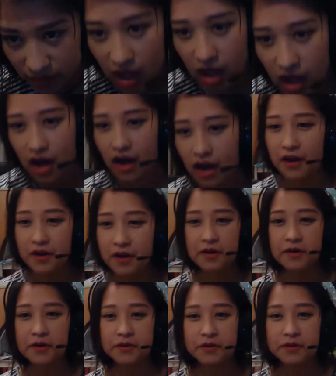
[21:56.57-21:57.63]

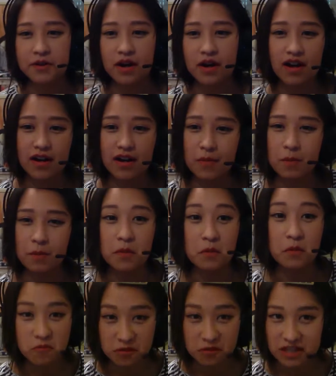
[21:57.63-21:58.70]
Oh,
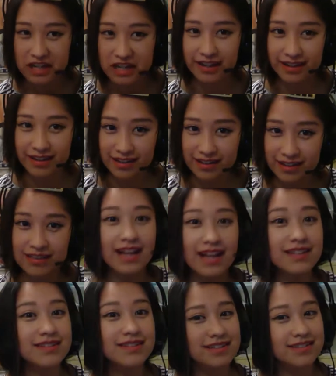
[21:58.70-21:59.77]
music.
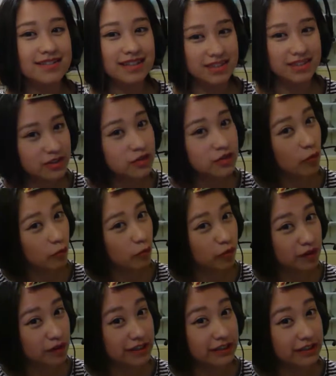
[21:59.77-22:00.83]
That's actually
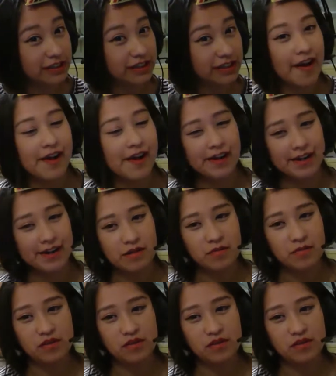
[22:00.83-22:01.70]
really good. I'm